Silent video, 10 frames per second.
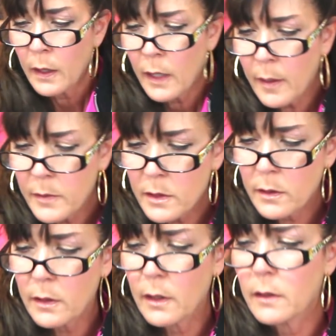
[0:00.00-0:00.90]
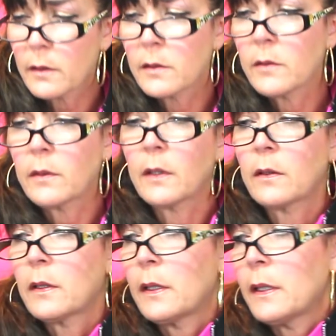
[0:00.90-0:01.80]
now I'm just gonna do a little
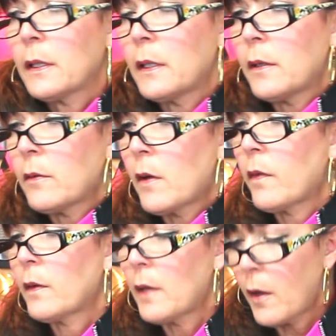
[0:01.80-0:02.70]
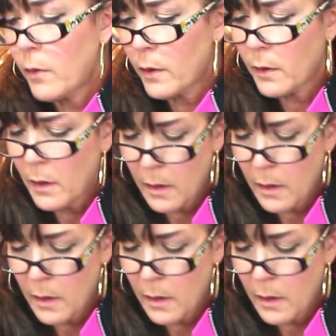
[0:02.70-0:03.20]
cleaning here on the lower.